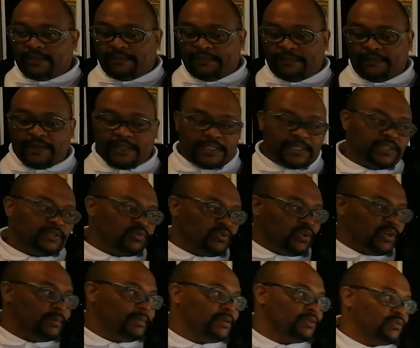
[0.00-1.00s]
first
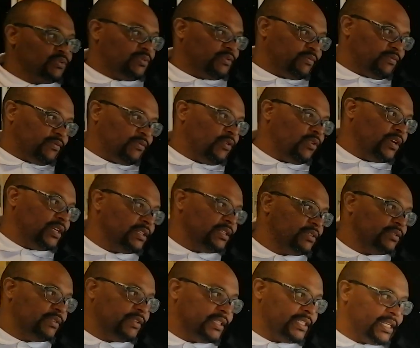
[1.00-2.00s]
tournament would fall
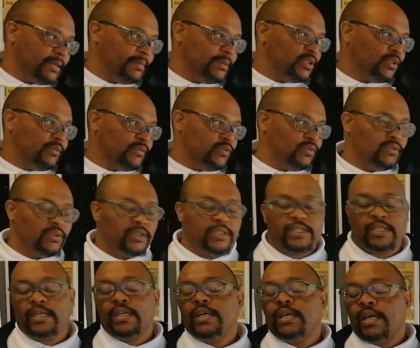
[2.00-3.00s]
into the segment of tours
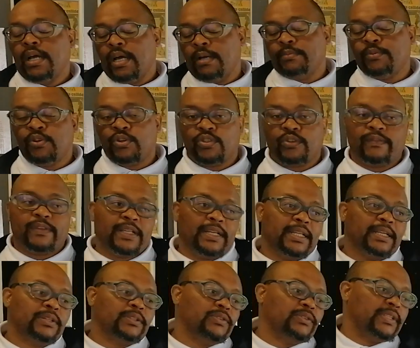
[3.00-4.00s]
because of the
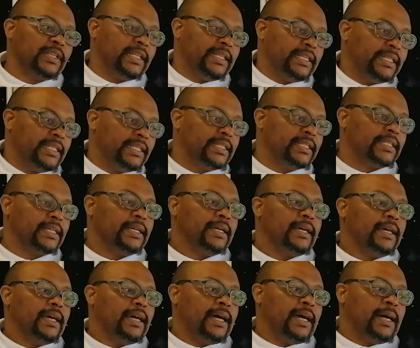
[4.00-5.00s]
link to the leagues.
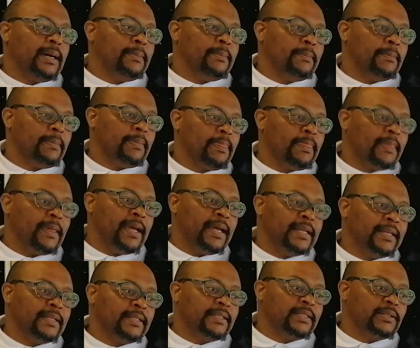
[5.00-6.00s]

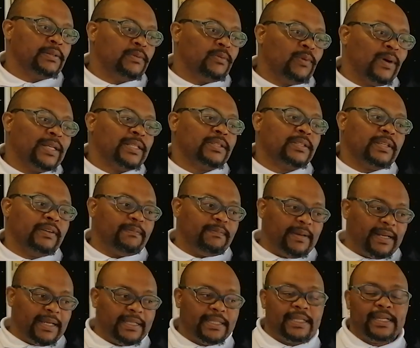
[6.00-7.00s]
And once they've
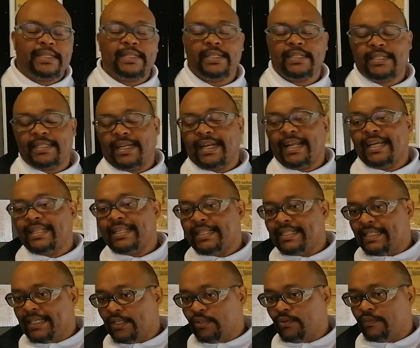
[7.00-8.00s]
played that, there's another
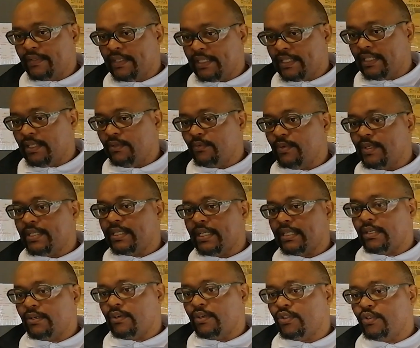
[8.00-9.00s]
set of 16 weeks that
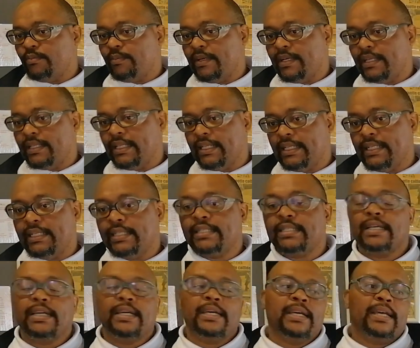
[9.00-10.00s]
they're going to play in the leagues.
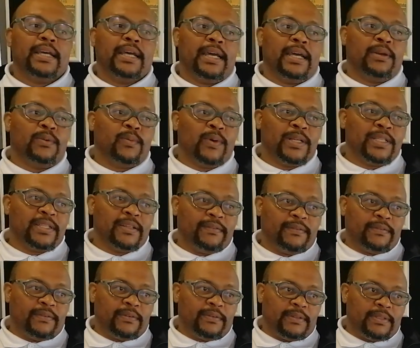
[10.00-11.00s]
And once they've
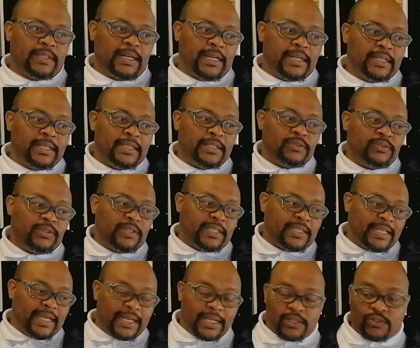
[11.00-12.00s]
done into the
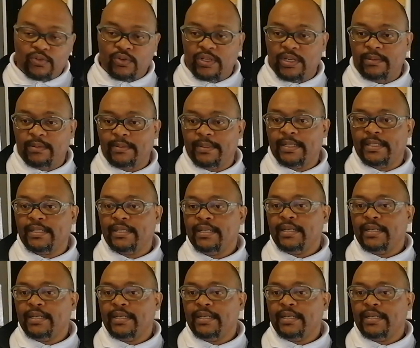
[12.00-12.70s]
second tournament,